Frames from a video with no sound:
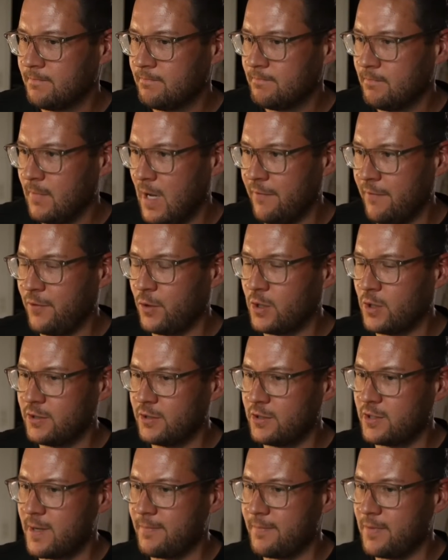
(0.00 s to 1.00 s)
I forgot
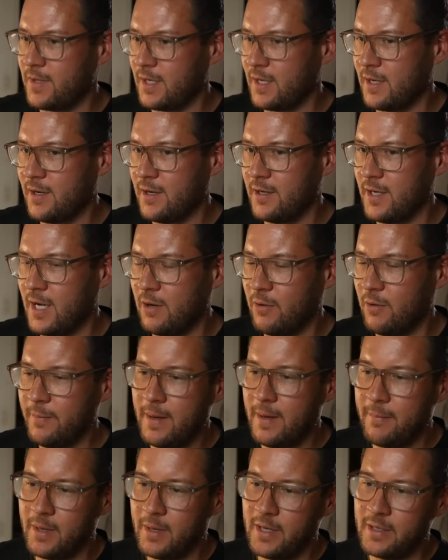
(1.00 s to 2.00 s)
something, and I
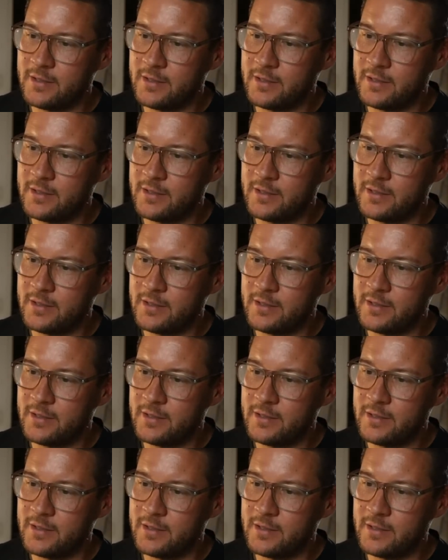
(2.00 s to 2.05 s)
remembered it.